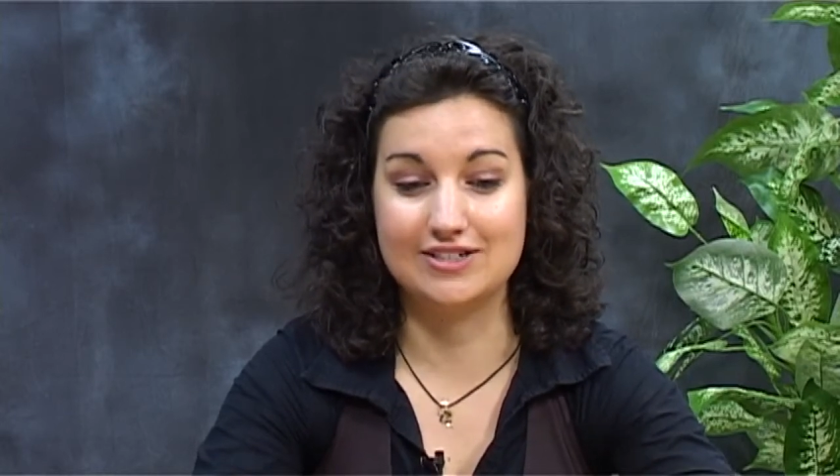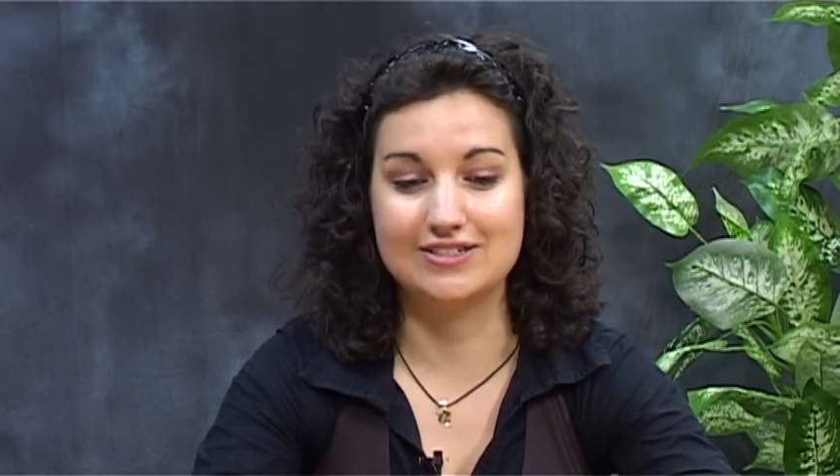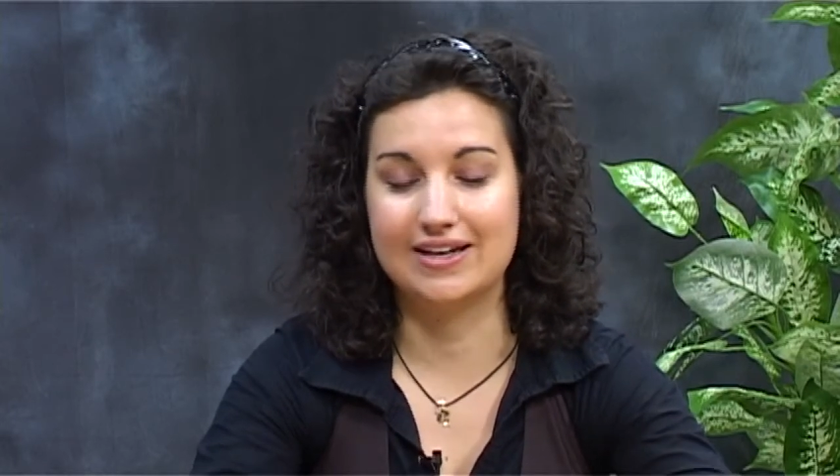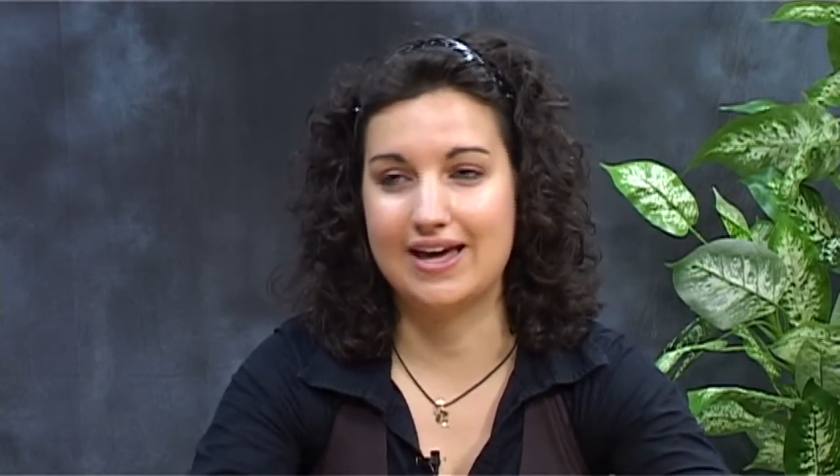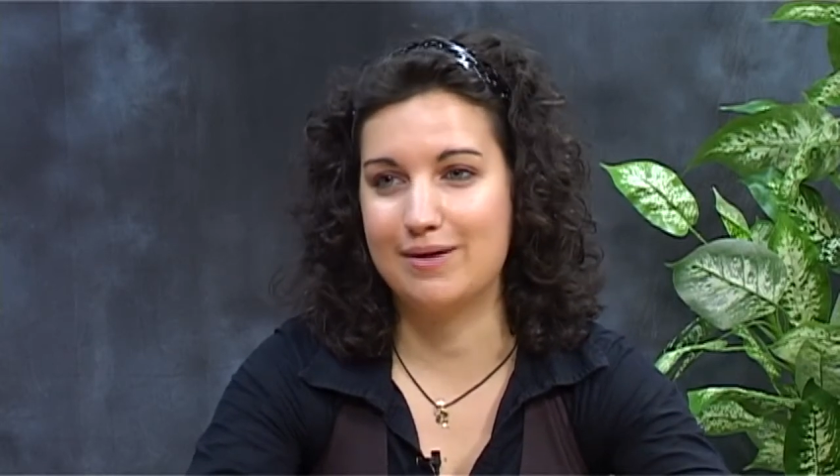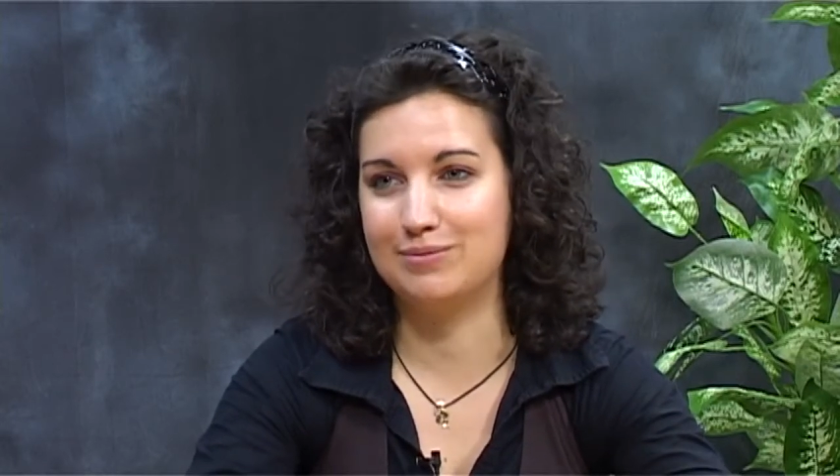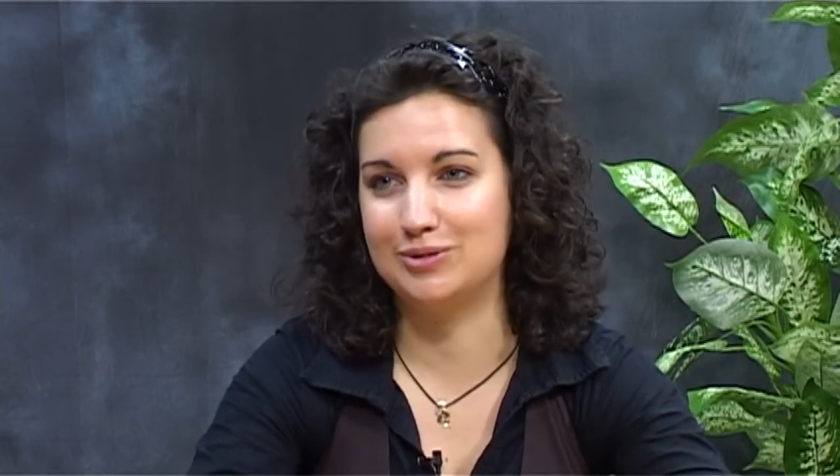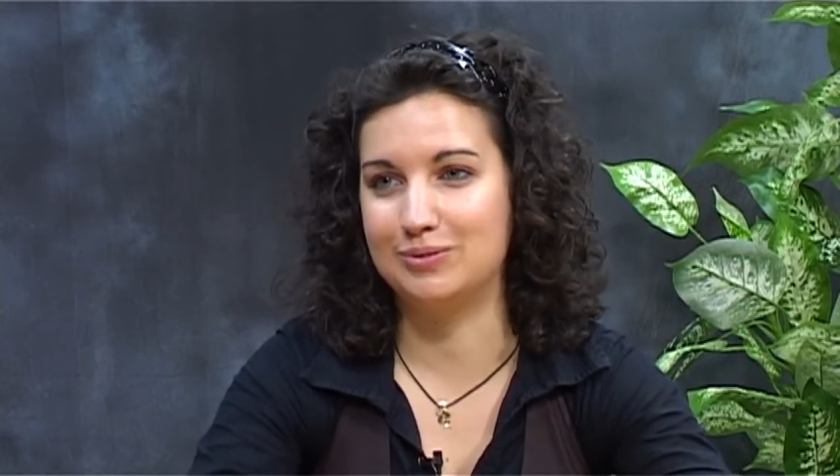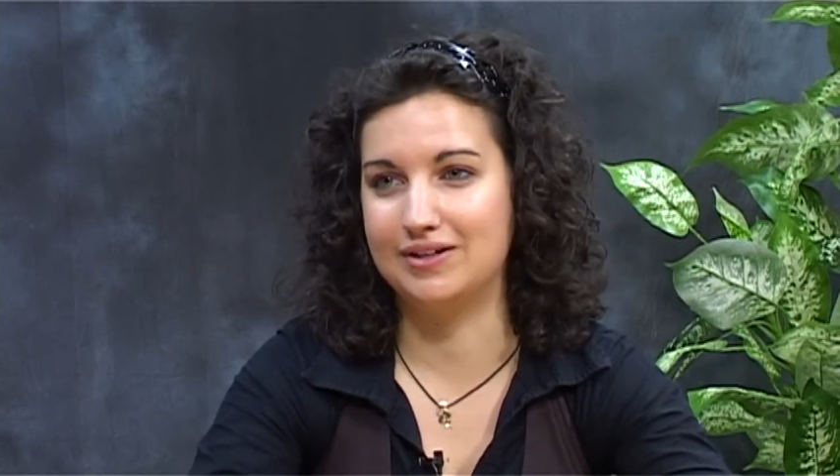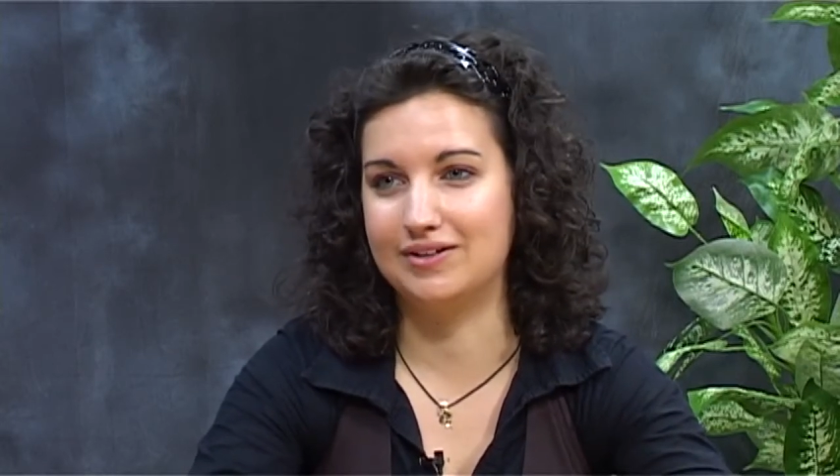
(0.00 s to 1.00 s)
is a gap
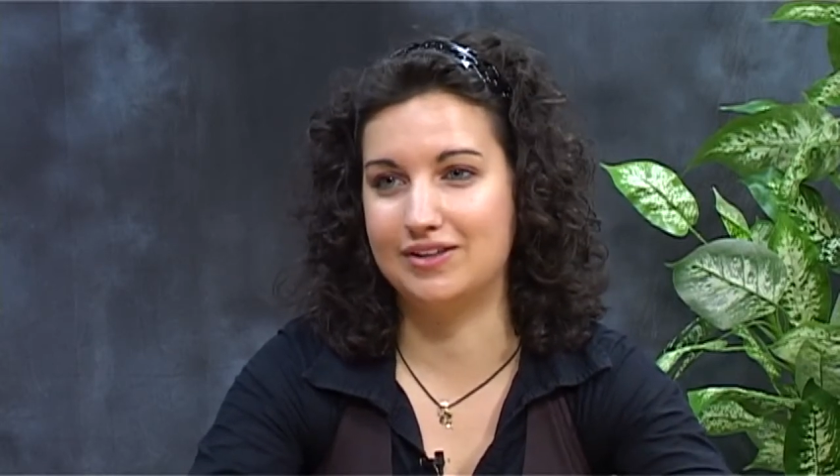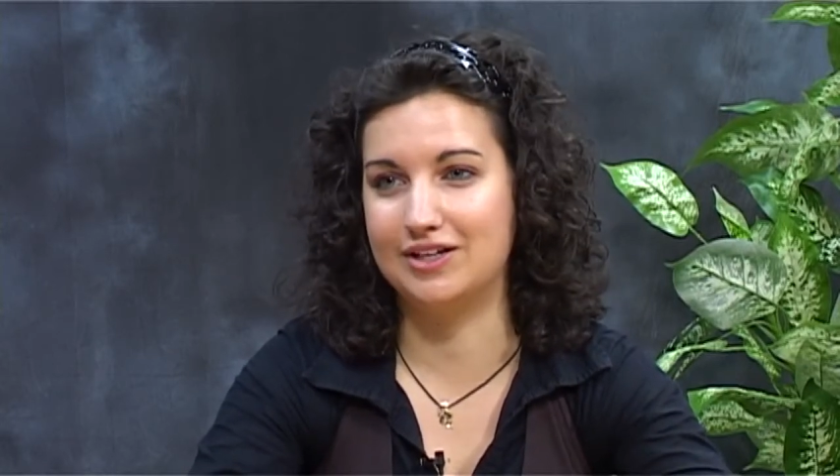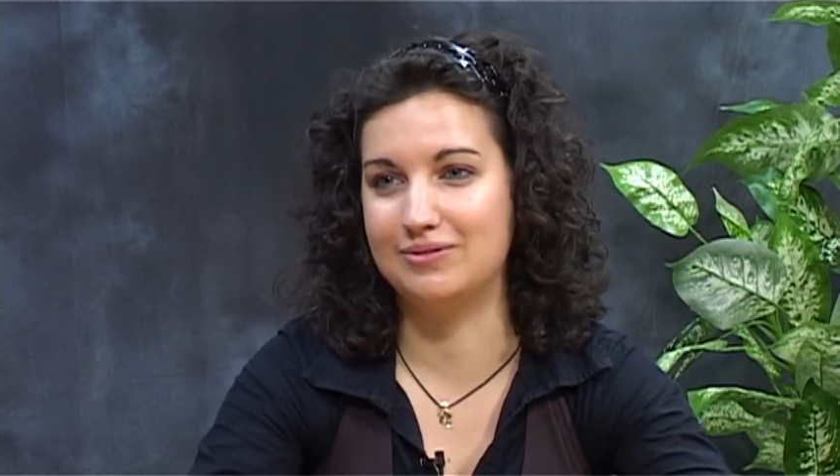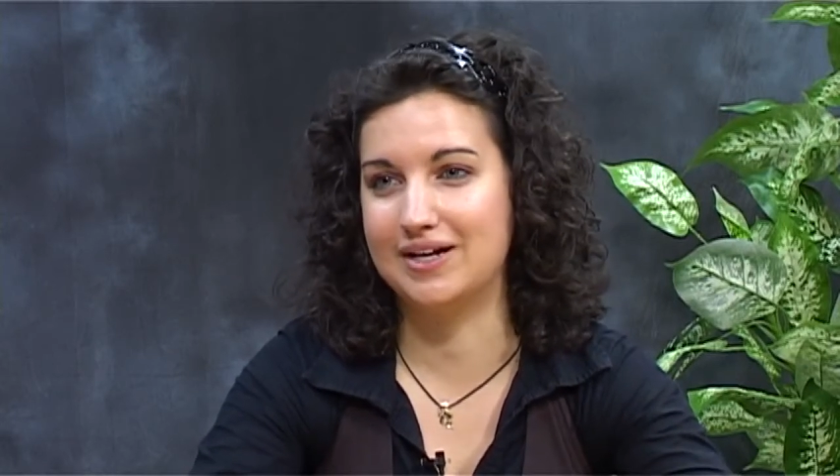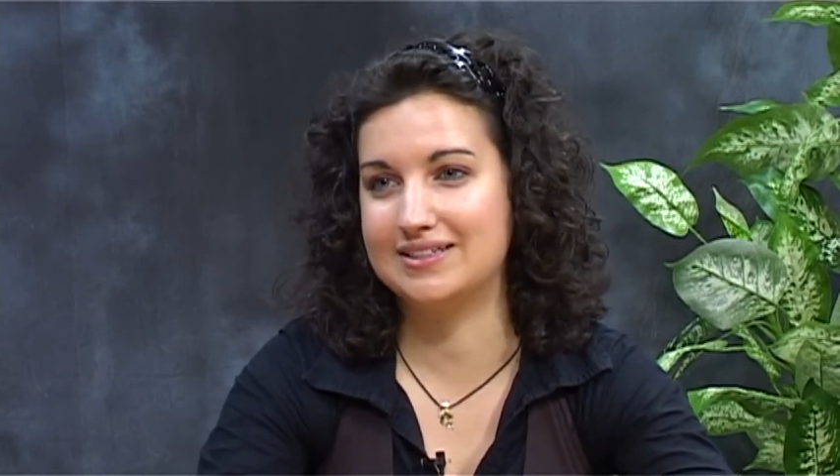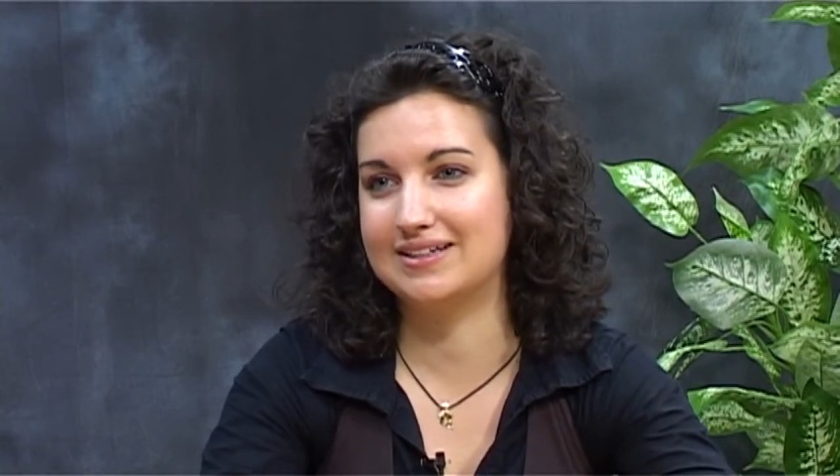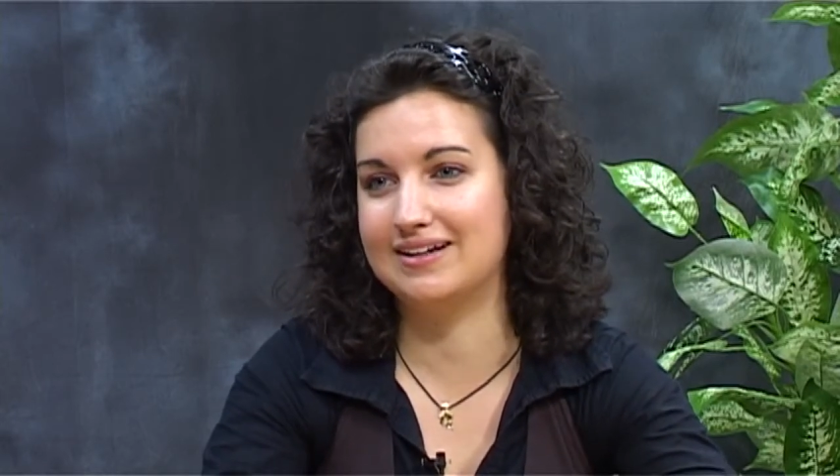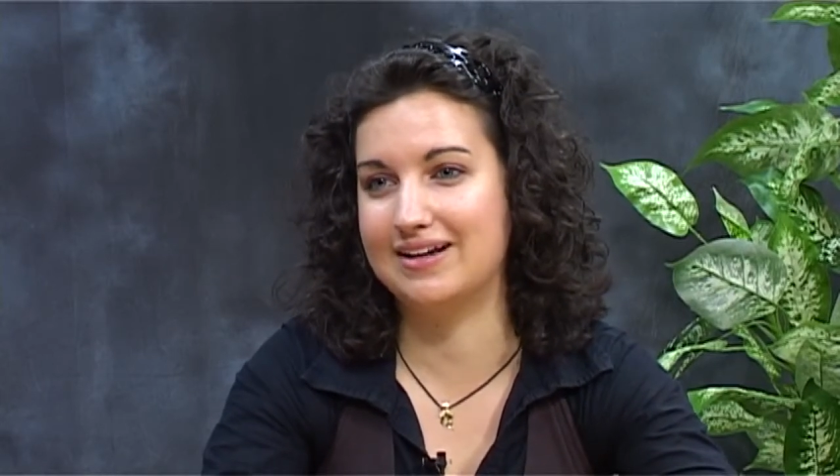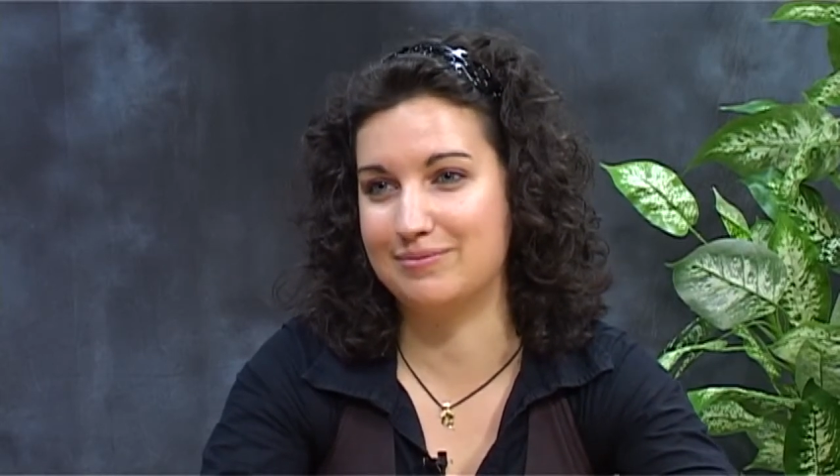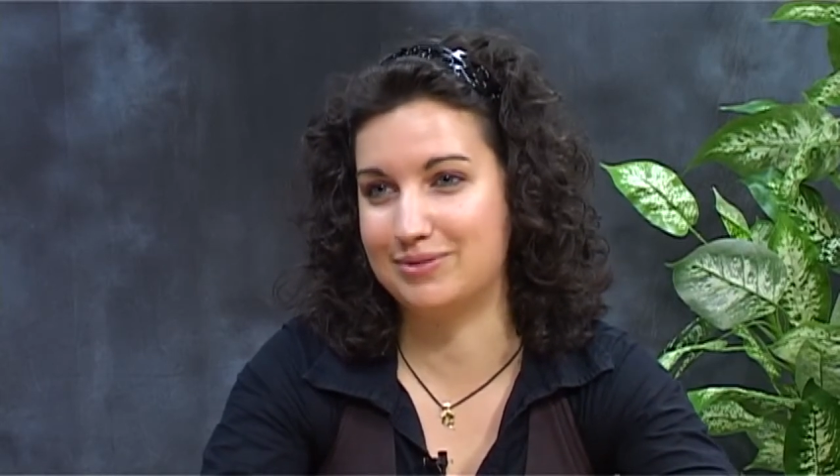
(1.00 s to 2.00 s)
between
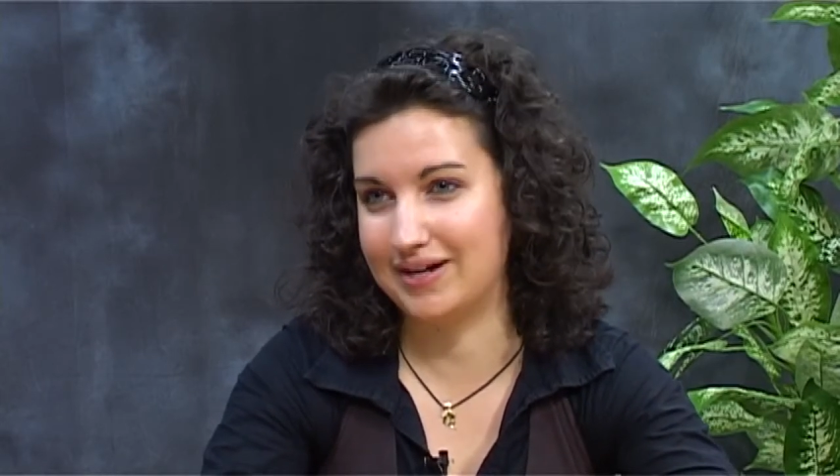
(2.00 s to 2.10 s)
theoretical and,